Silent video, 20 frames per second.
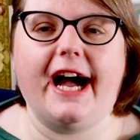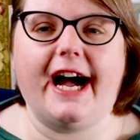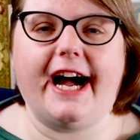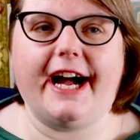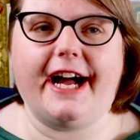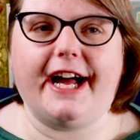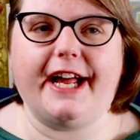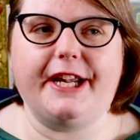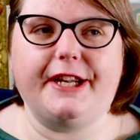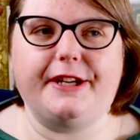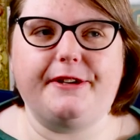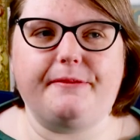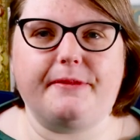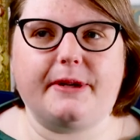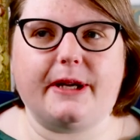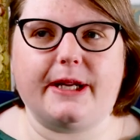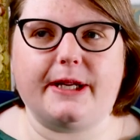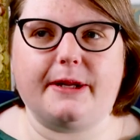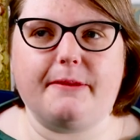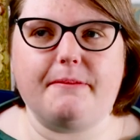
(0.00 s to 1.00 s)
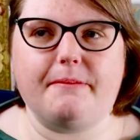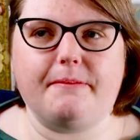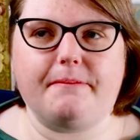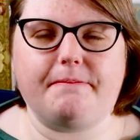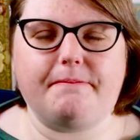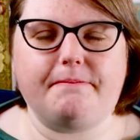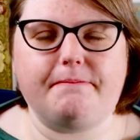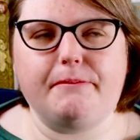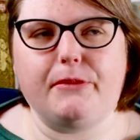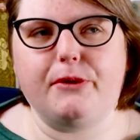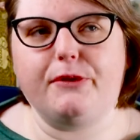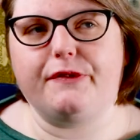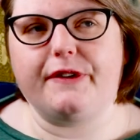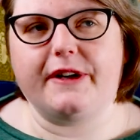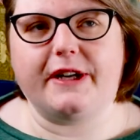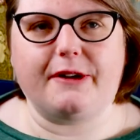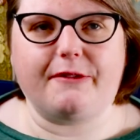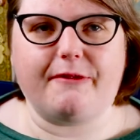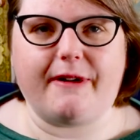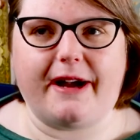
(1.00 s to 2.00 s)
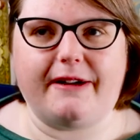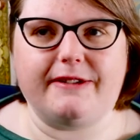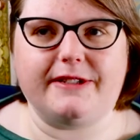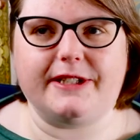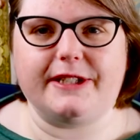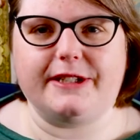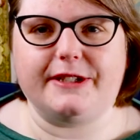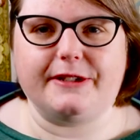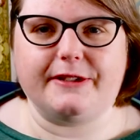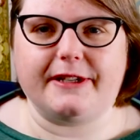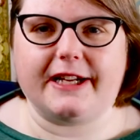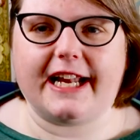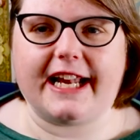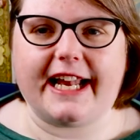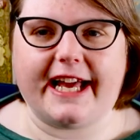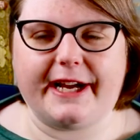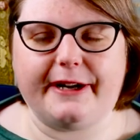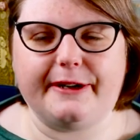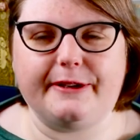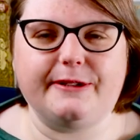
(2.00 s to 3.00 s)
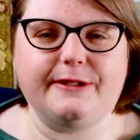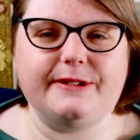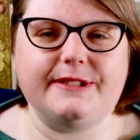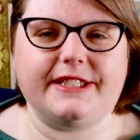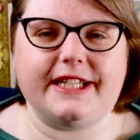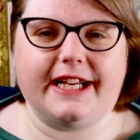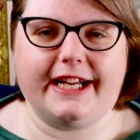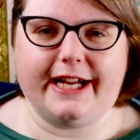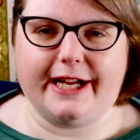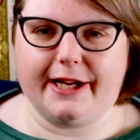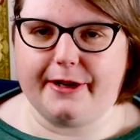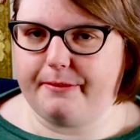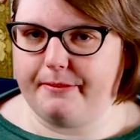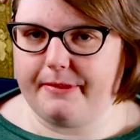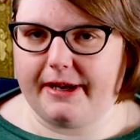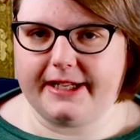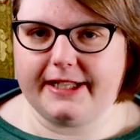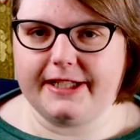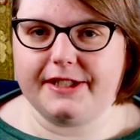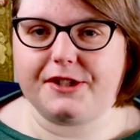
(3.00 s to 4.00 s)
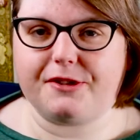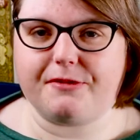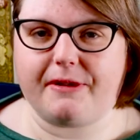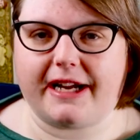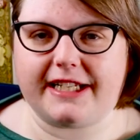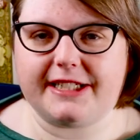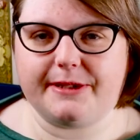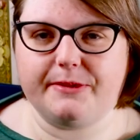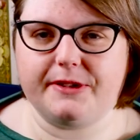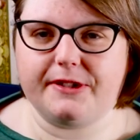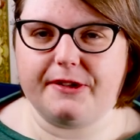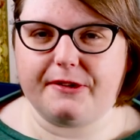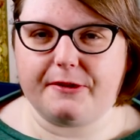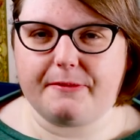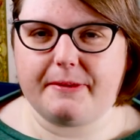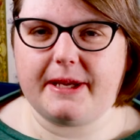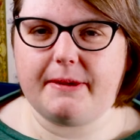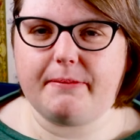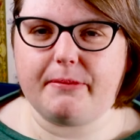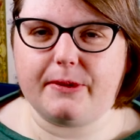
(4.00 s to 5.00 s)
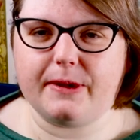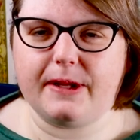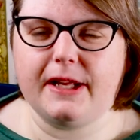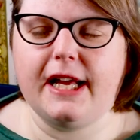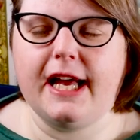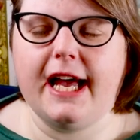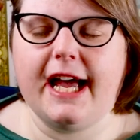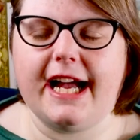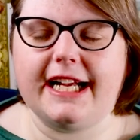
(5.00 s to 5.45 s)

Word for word: and kind of moving around in your cloud um, and interacting with other people.